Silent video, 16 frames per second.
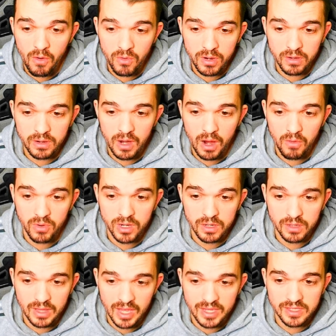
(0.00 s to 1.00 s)

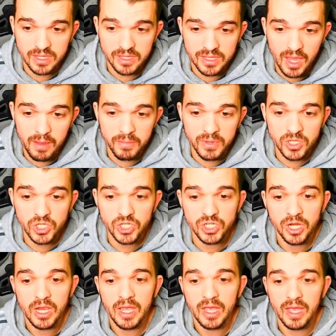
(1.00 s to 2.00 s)
our lightning
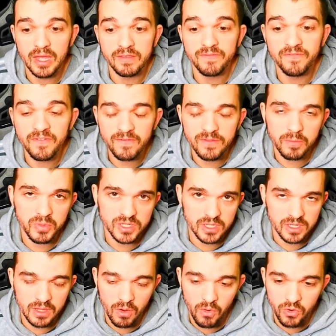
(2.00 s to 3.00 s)
damage, and
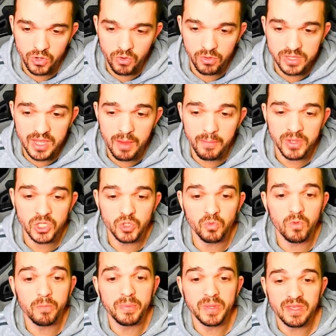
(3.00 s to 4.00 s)
50% our cold
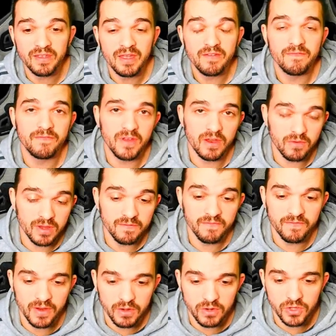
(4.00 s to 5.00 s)
damage will be very,
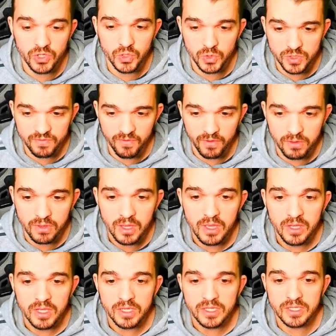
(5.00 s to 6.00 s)
very useful.
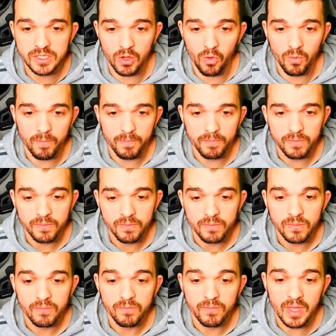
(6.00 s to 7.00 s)
So
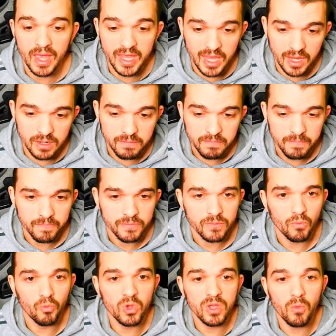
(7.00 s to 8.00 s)
again,
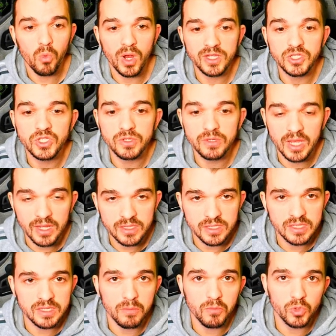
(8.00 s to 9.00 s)
we want to
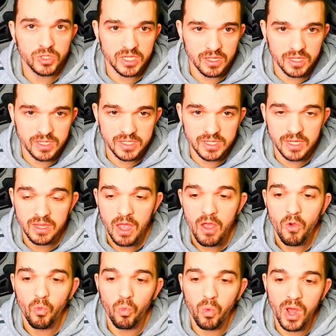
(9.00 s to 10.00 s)
get some utility
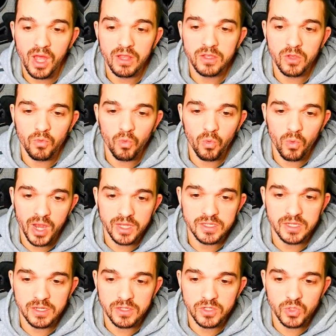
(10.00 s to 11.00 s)
while you're
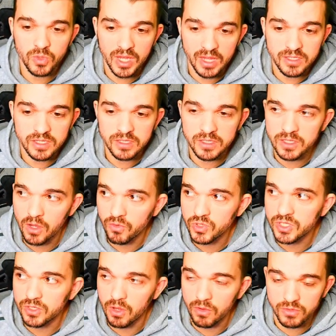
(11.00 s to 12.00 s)
waiting to get
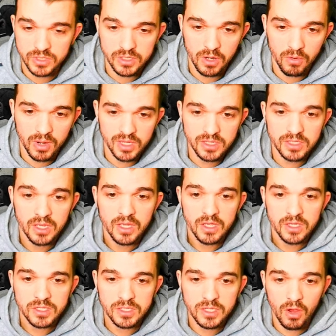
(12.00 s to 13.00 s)
those nodes, alright?
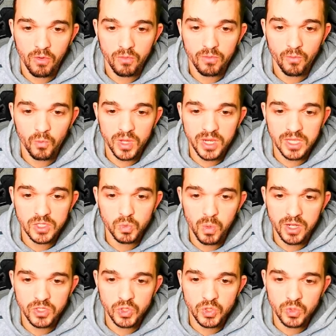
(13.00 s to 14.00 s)
So we need
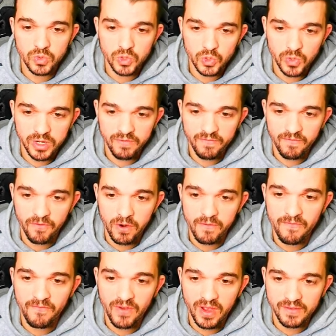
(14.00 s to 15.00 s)
1, 2, 3,
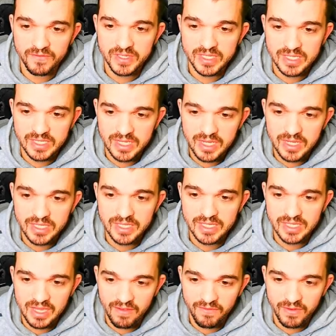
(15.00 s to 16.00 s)
4, 5, 6,
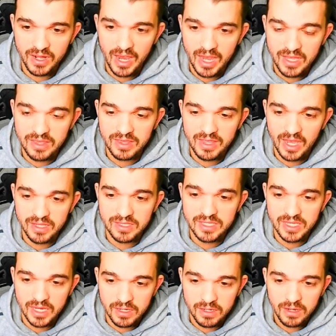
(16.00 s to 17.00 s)
7, 8,
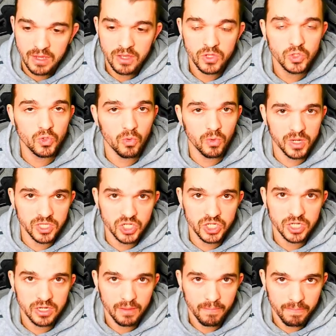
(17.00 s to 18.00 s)
9, 10 to
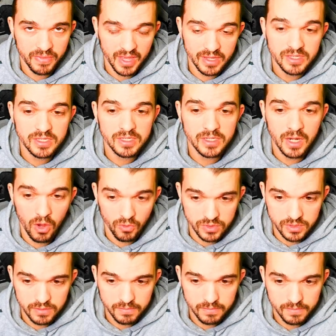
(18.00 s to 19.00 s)
reach that
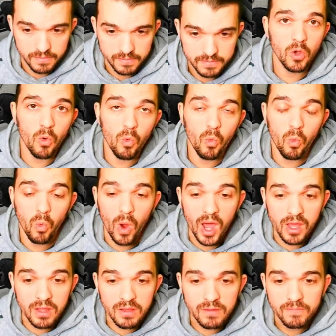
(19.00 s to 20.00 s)
node. So
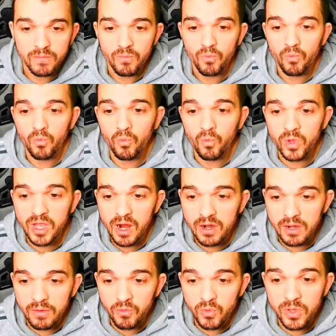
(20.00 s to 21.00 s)
while we
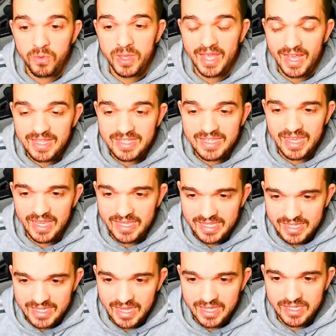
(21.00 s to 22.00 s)
can't
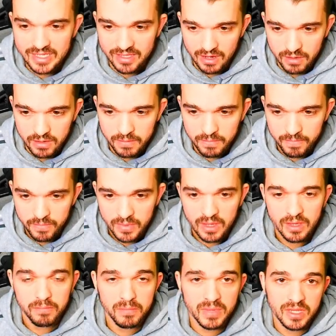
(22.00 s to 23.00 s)
access there,
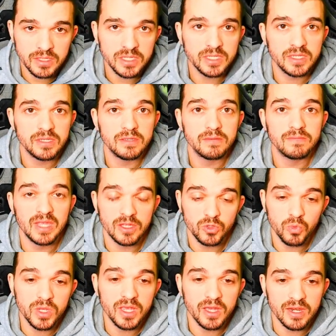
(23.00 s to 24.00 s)
means
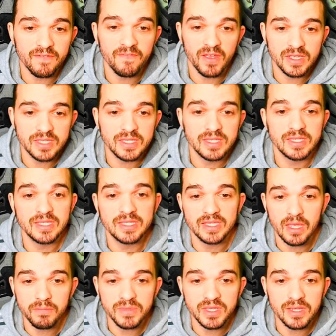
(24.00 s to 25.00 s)
that we can invest
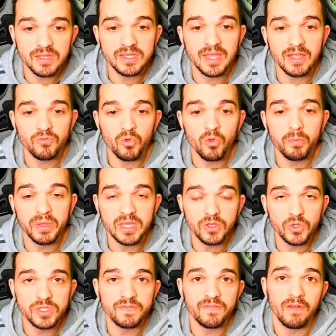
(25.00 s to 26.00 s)
something that will be
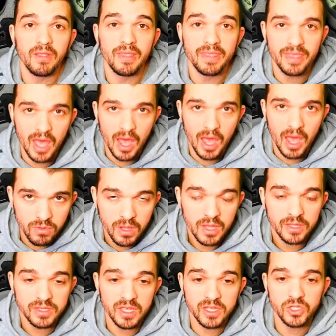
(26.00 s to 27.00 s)
useful now
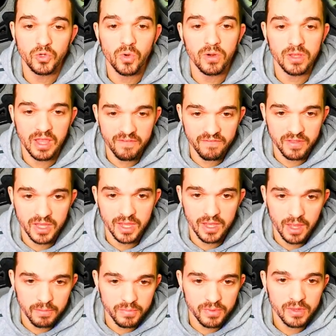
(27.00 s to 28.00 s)
that you are
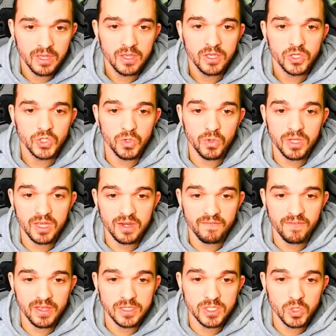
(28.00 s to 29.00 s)
leveling up. So you
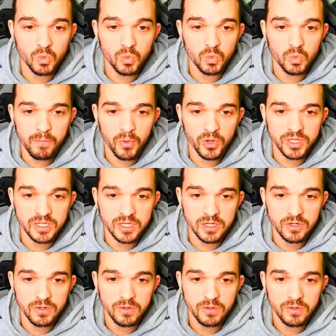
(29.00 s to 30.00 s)
can invest 1 point
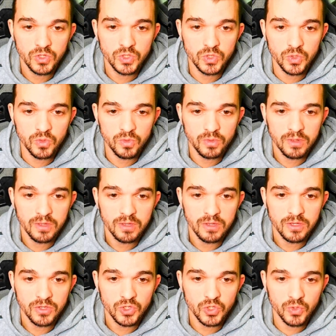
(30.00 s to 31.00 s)
here, 2,
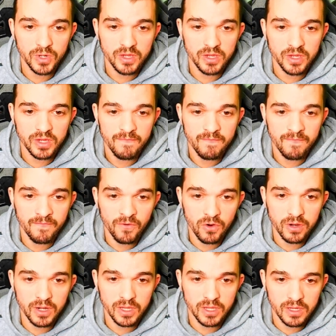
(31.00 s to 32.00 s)
3,
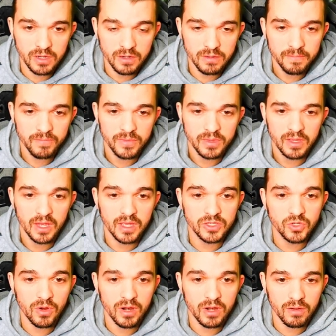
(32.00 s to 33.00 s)
4 here,
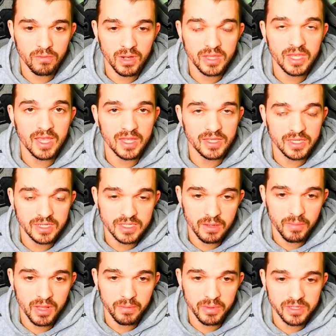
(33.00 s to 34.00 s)
and you are already getting
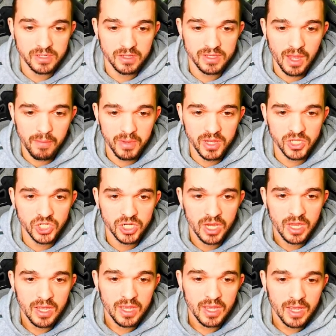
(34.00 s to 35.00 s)
some elemental
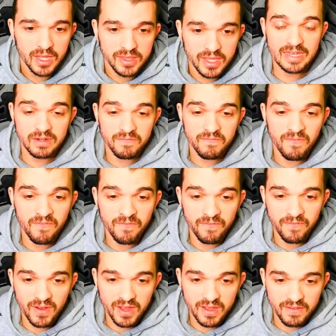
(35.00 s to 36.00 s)
damage, and then
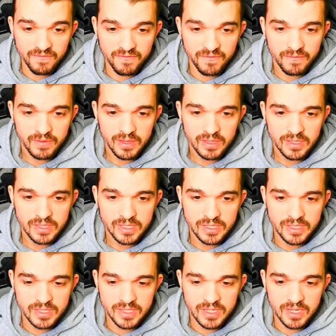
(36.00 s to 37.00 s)
5,
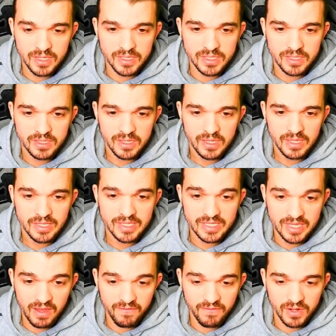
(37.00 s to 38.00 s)
6,
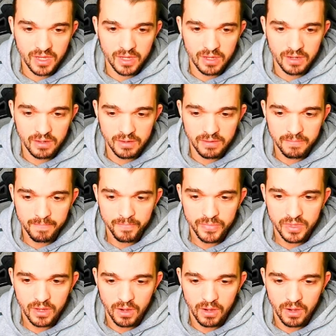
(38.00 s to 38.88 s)
7 here,